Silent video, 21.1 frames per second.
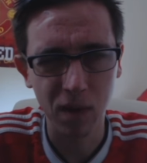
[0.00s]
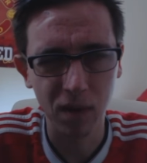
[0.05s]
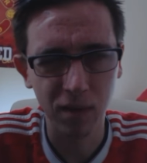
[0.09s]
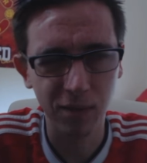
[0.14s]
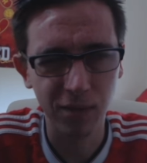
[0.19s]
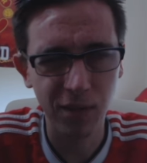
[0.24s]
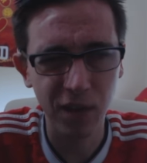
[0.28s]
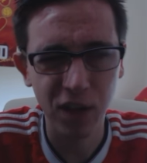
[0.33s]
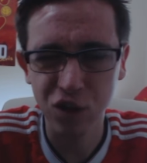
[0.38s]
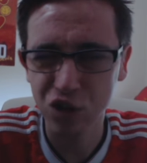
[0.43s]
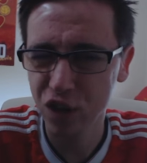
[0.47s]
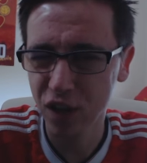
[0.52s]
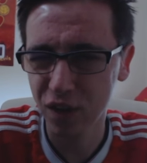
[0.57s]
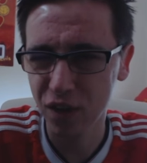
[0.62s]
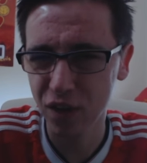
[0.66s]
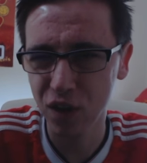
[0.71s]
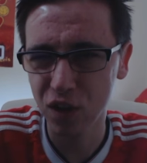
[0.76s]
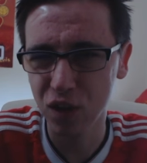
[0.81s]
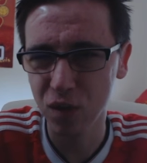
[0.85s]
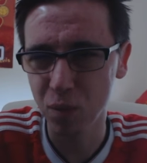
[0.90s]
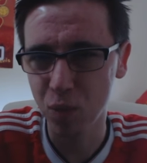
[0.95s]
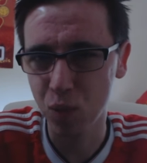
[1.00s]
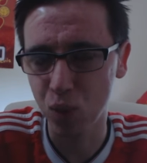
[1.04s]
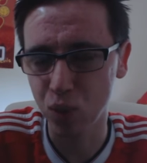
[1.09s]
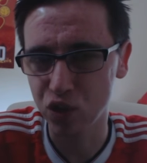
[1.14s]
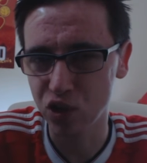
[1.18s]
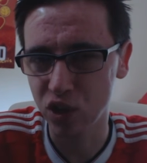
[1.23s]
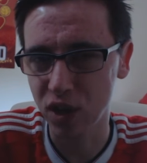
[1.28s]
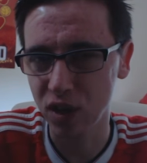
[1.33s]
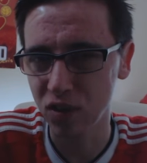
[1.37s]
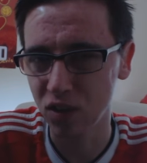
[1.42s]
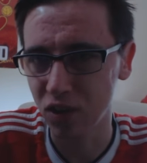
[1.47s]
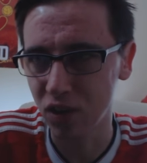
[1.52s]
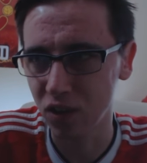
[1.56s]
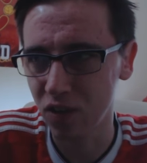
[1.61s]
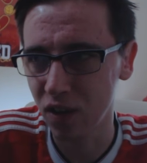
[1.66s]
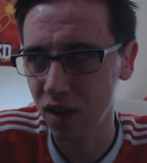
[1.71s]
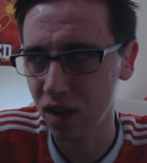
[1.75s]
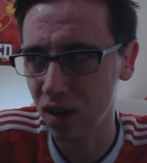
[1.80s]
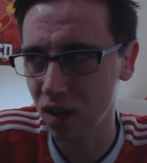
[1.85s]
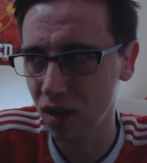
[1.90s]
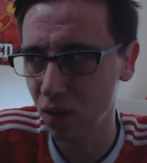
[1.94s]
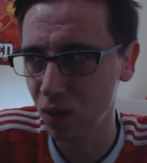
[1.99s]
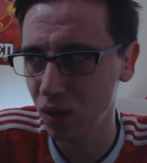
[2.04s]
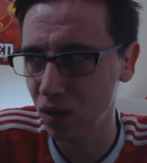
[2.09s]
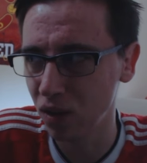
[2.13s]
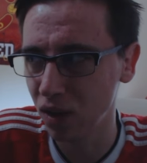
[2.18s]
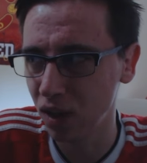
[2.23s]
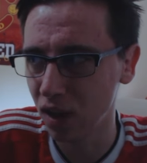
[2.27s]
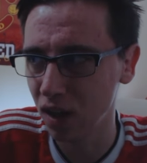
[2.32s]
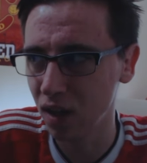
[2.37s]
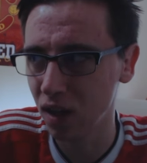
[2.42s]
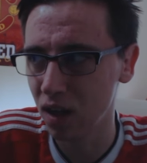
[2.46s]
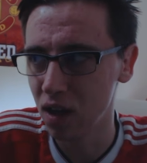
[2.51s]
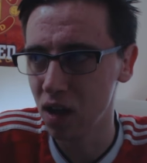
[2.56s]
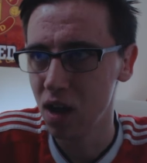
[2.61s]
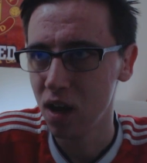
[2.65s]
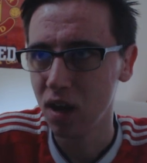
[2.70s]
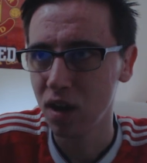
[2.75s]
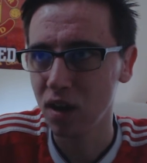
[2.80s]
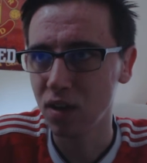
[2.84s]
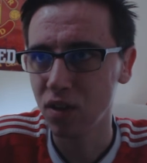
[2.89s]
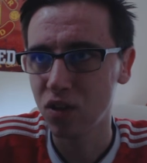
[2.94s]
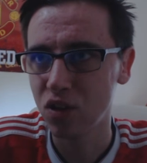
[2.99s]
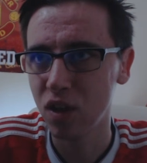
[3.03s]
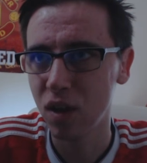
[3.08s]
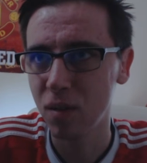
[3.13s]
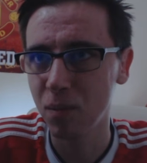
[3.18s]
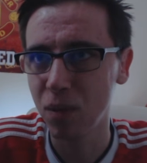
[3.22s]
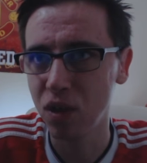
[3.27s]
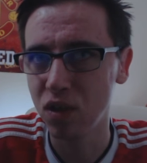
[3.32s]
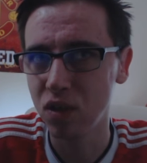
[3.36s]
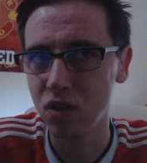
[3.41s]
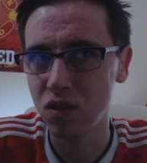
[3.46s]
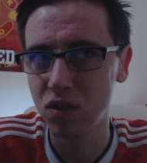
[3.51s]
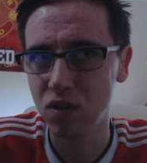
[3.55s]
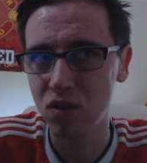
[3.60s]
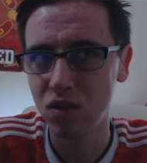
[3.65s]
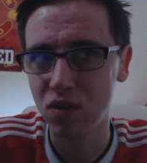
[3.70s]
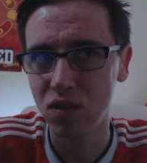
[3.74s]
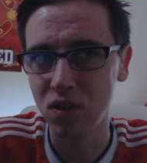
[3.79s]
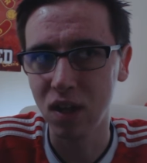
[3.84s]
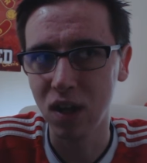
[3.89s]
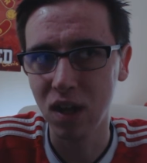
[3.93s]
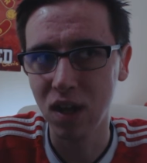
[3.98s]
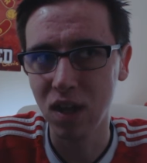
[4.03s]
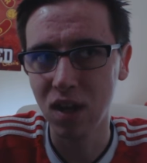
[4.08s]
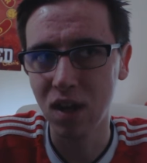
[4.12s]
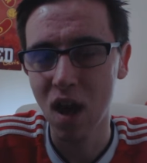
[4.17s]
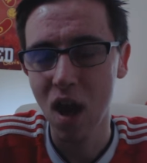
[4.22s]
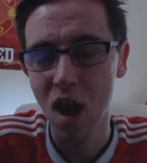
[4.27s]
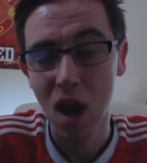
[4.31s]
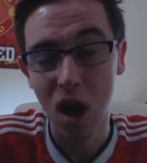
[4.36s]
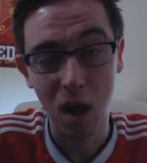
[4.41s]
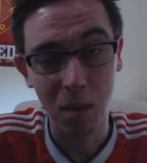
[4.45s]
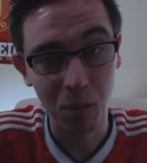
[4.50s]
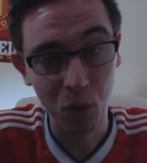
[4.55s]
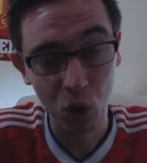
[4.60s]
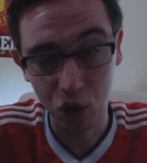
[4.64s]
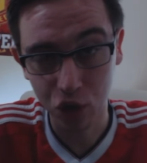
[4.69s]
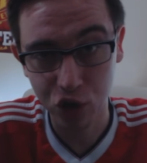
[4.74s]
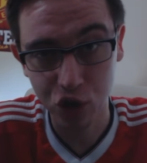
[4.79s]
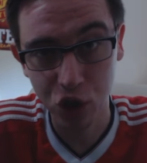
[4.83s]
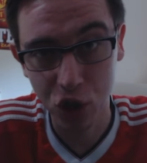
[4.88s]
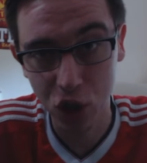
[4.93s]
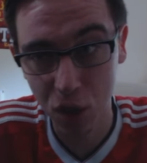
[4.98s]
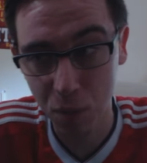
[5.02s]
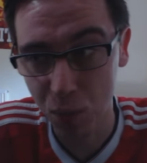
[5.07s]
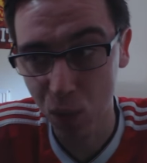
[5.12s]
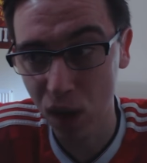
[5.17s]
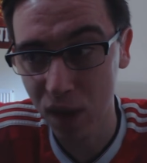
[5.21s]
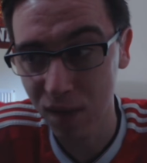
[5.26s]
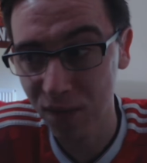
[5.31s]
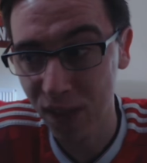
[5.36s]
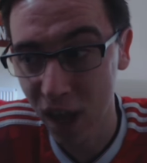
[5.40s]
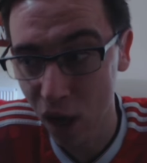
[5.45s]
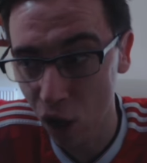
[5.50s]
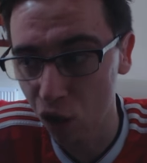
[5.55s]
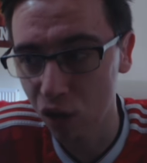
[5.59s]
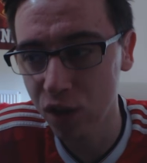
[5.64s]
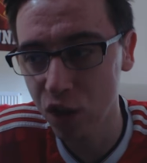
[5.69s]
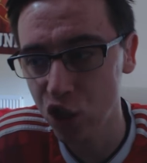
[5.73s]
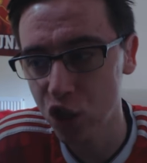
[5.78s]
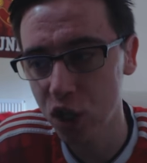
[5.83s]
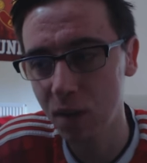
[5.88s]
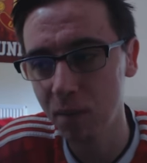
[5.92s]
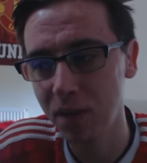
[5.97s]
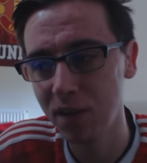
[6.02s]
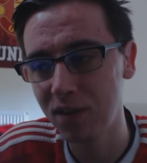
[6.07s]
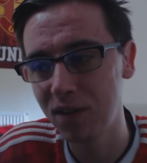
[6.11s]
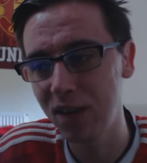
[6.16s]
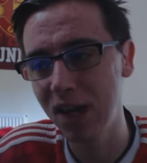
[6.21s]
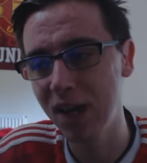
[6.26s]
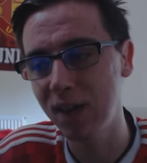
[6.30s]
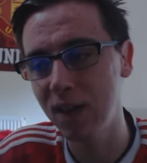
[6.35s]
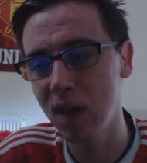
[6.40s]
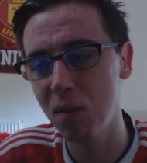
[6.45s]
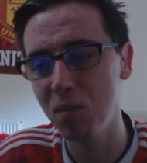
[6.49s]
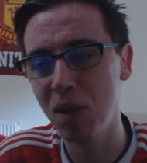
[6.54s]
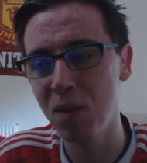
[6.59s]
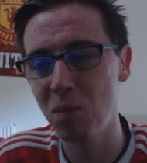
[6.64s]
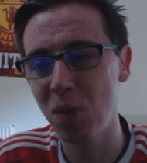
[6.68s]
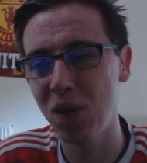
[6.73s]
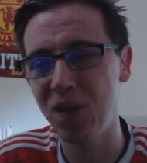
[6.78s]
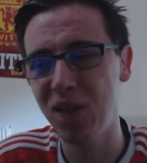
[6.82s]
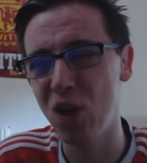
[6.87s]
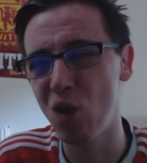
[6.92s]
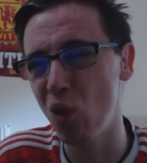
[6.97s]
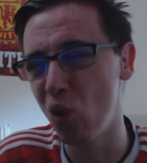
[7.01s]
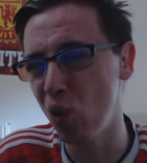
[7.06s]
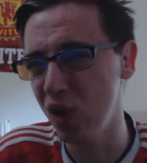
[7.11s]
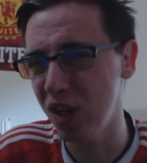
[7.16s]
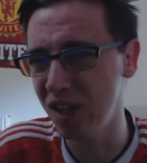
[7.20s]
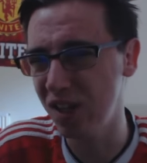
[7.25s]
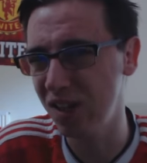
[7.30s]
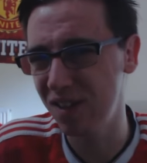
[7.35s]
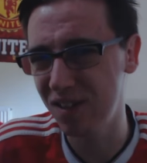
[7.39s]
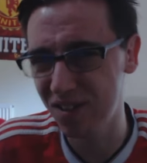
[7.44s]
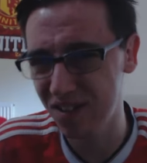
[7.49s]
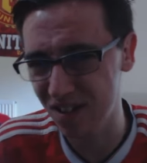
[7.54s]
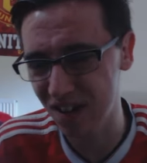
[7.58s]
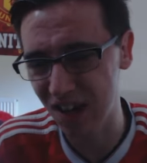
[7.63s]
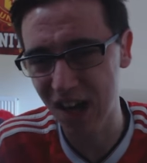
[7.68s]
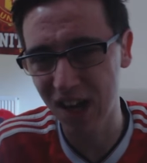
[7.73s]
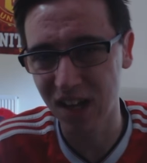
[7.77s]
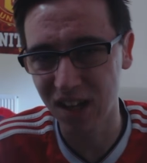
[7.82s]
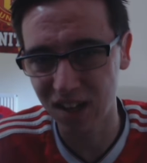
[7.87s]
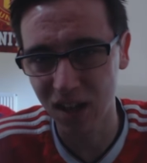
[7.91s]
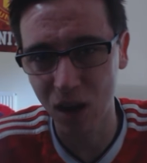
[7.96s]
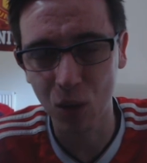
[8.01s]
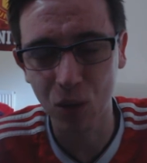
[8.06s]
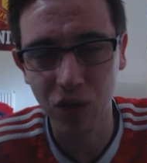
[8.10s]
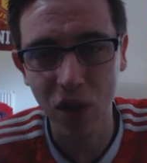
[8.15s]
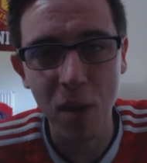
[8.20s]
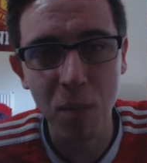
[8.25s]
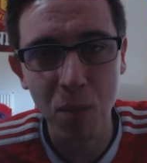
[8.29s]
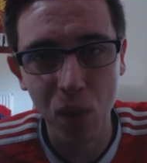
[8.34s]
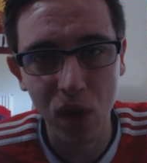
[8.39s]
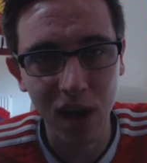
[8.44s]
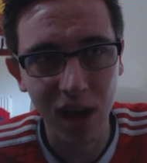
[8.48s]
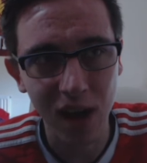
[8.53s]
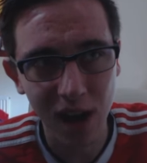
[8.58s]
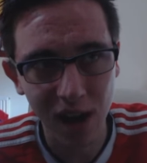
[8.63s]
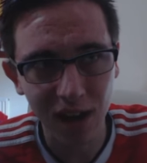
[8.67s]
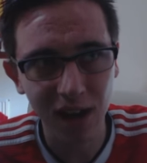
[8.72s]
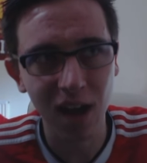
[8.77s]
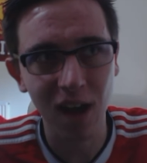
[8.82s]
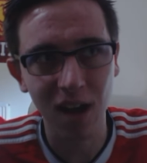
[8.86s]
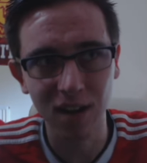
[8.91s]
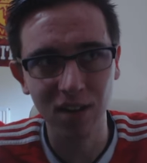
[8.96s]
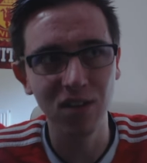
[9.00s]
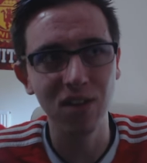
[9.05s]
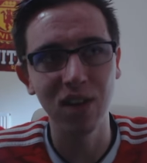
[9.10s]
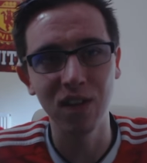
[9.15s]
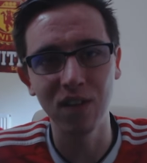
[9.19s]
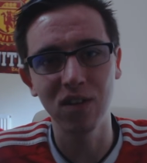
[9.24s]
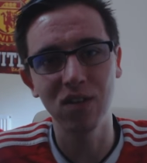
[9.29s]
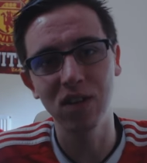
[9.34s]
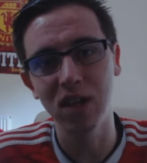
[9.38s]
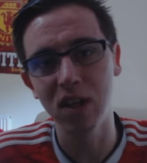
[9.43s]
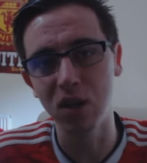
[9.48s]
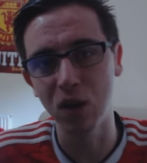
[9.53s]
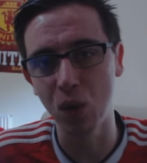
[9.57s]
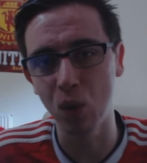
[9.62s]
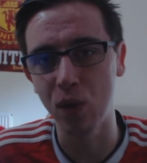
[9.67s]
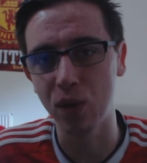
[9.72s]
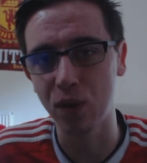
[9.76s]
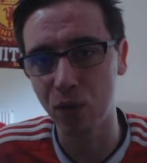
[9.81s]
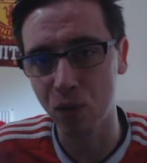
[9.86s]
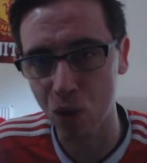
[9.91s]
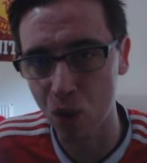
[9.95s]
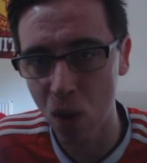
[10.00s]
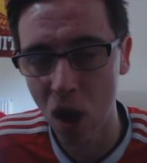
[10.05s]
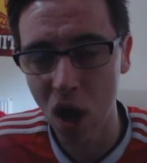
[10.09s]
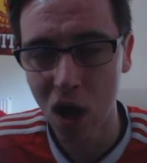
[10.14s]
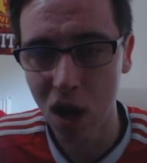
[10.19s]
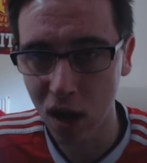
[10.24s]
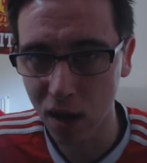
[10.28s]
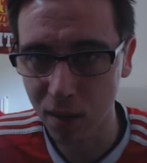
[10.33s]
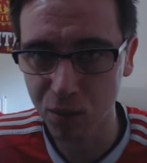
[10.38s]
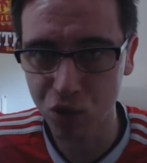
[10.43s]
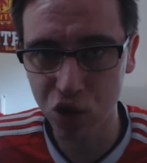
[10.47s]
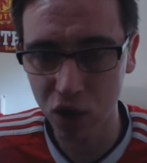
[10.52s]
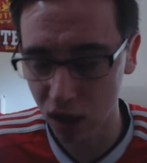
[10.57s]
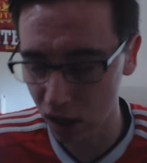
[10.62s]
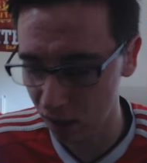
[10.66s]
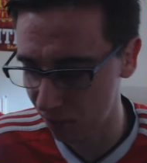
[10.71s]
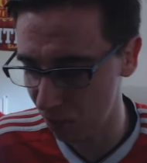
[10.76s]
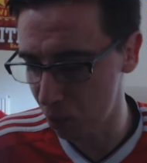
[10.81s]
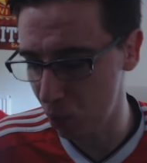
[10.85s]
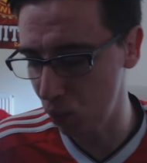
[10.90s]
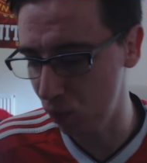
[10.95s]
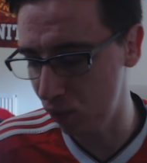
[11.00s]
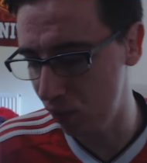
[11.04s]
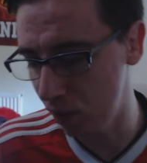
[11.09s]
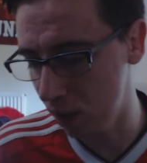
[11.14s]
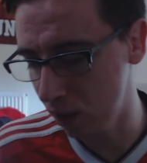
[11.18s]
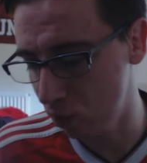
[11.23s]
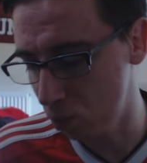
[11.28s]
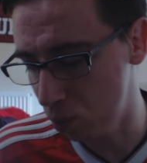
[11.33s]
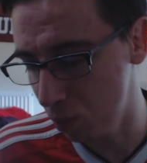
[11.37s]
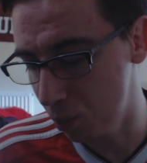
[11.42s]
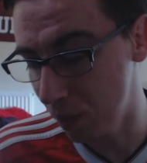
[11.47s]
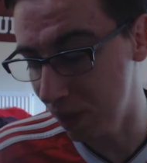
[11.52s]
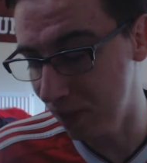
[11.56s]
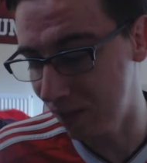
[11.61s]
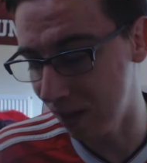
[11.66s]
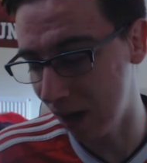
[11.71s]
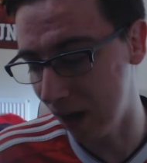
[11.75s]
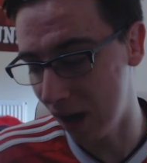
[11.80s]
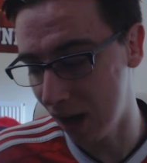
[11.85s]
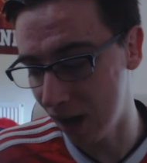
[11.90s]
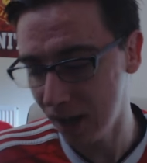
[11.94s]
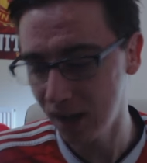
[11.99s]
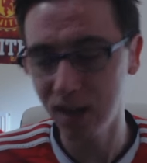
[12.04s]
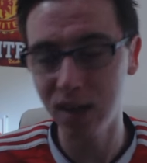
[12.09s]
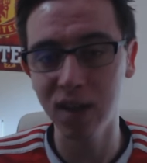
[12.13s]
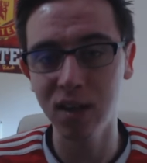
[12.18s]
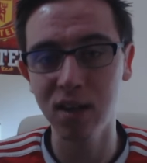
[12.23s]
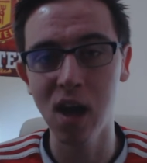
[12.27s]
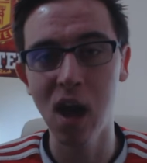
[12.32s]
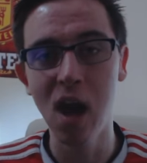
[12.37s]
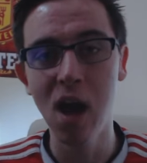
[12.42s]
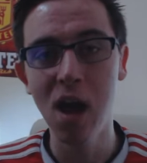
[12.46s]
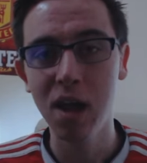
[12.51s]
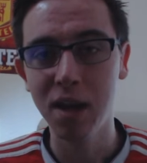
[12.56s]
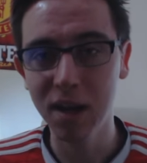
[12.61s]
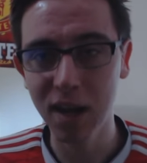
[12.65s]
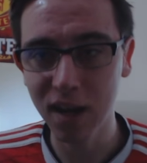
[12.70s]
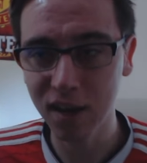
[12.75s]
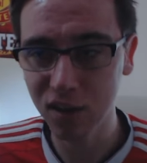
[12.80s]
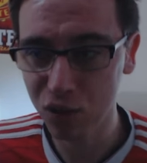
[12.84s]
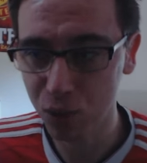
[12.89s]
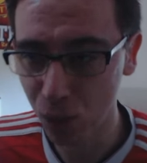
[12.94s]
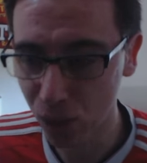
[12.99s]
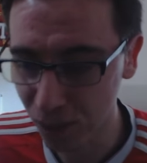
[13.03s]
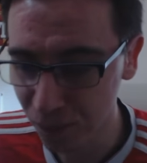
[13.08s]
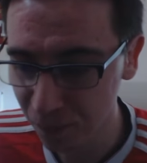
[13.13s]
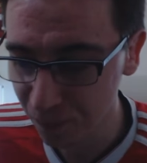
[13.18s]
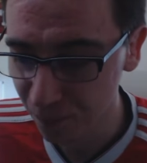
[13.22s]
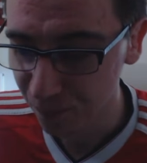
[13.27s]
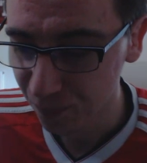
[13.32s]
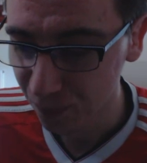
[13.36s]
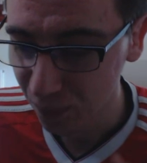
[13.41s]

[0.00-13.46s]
finishing third in Portuguese, does that allow you to get in the Champions League? I'm not sure, but if they are in Champions League, that might be the only slight downside. But I, I can see this deal going through, and I'm sure Liverpool fans would be delighted. Next one